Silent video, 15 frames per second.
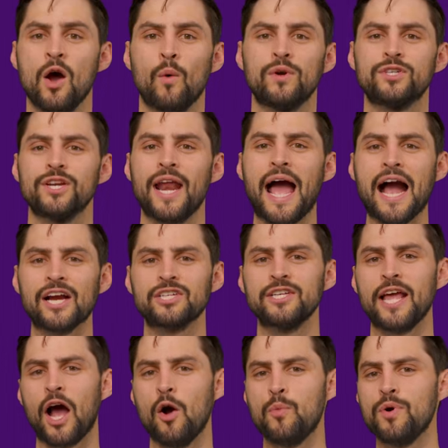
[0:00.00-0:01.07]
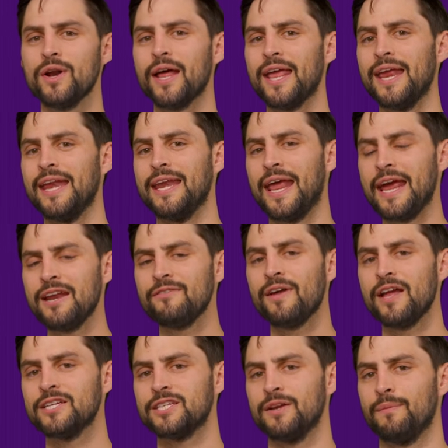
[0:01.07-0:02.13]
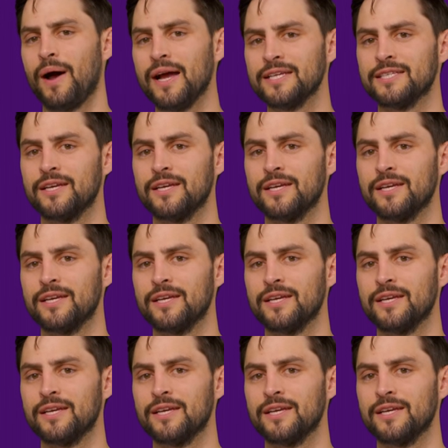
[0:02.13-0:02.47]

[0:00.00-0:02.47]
which can actually output a native HDMI